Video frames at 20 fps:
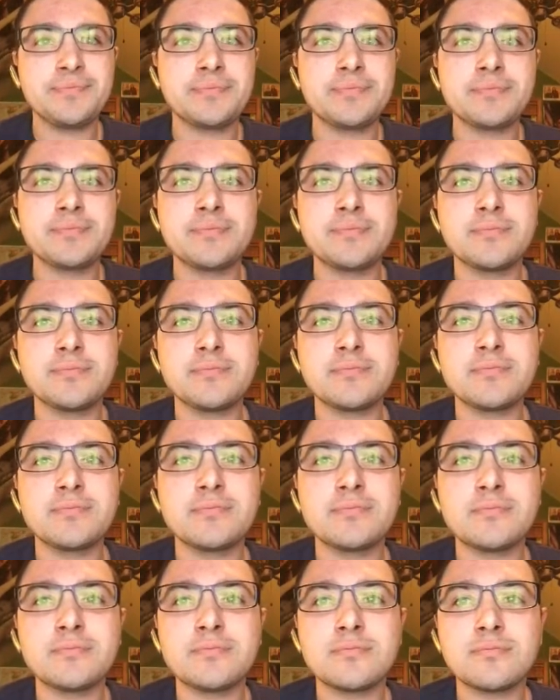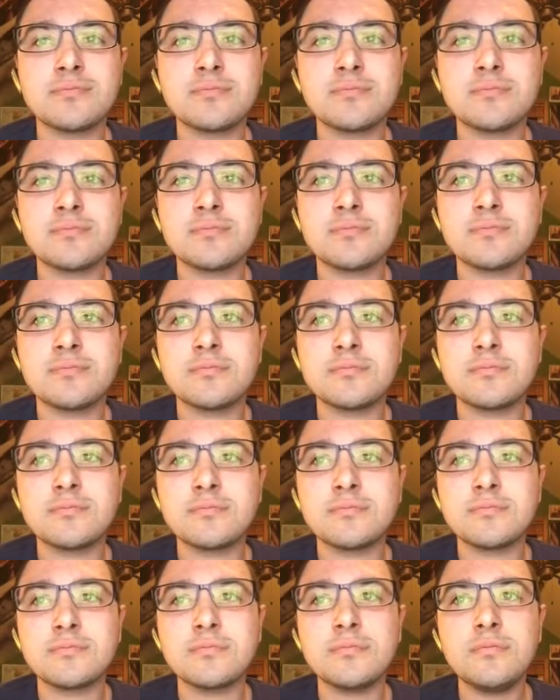
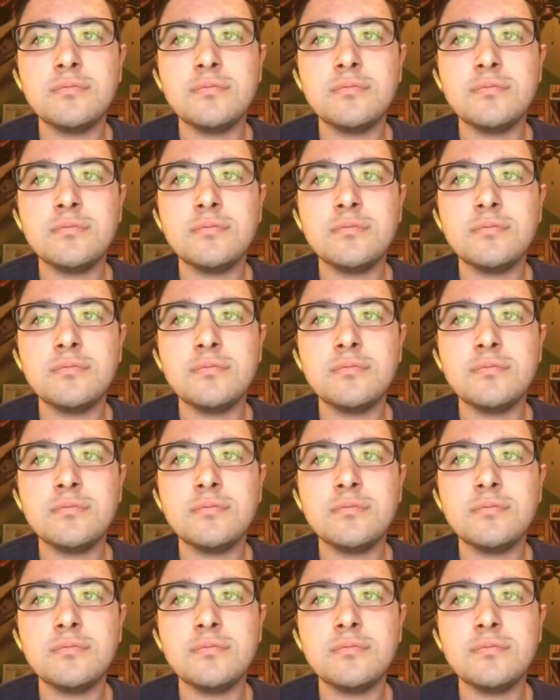(no one is talking)